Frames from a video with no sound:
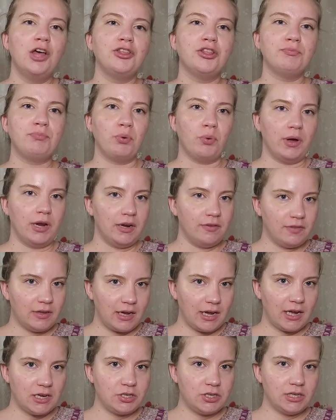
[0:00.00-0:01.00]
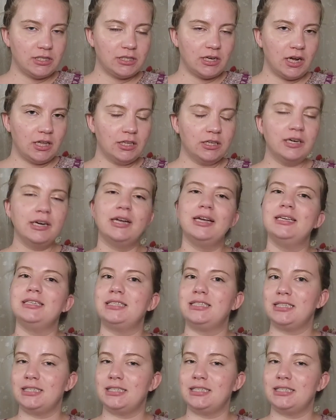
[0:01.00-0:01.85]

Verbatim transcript: The point of the contrast color is